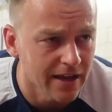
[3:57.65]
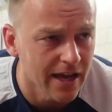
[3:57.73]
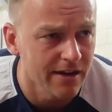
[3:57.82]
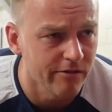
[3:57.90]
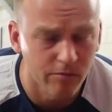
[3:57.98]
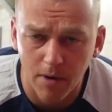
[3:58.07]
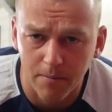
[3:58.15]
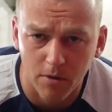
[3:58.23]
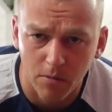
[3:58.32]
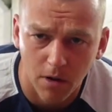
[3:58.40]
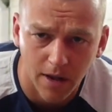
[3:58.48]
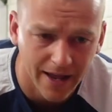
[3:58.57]
can't even
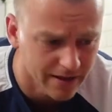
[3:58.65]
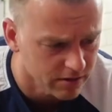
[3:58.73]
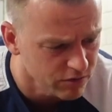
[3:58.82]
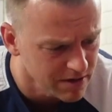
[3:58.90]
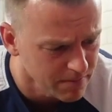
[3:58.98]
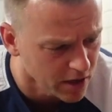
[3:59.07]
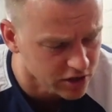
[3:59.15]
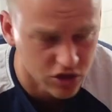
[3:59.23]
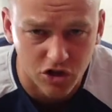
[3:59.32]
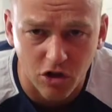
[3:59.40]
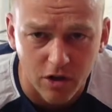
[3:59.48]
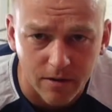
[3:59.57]
remember, but like three bucks
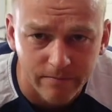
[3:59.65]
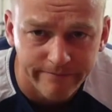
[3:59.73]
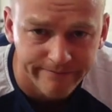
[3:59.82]
a shirt.